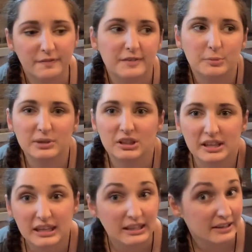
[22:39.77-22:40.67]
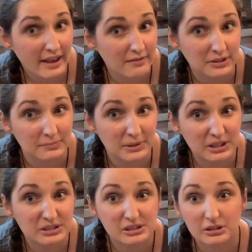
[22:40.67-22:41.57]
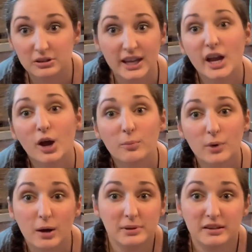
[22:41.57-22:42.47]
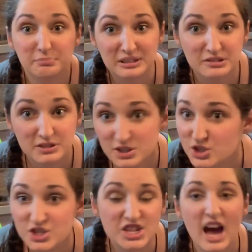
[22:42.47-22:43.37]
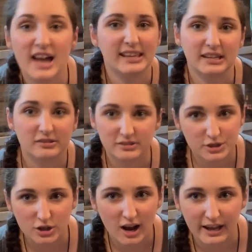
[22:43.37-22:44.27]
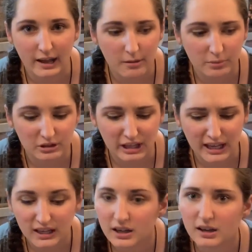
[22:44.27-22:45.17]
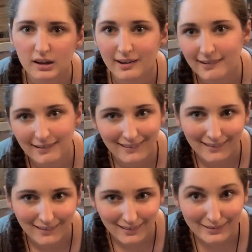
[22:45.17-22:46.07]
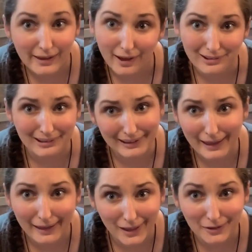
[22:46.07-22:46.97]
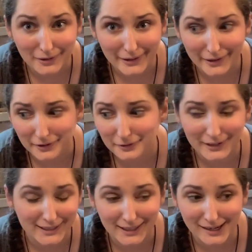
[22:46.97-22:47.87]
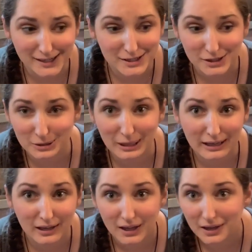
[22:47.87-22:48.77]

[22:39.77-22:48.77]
they'll be like in heaven because they'll like probably have been dying to try it. But like, yeah, like hell are they gonna find an extra like